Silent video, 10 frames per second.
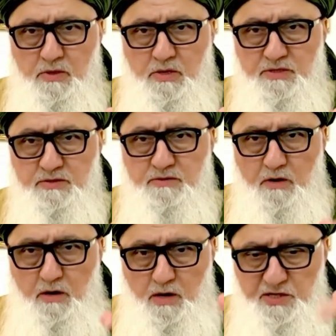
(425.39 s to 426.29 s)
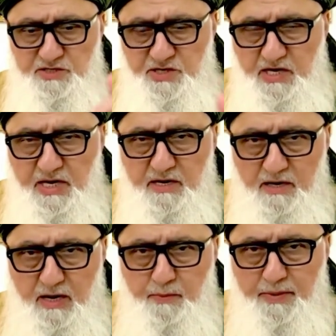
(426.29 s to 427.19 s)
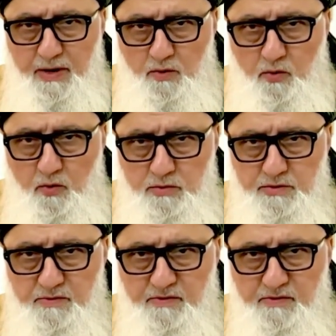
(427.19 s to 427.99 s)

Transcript: because all ashiqeen are now being called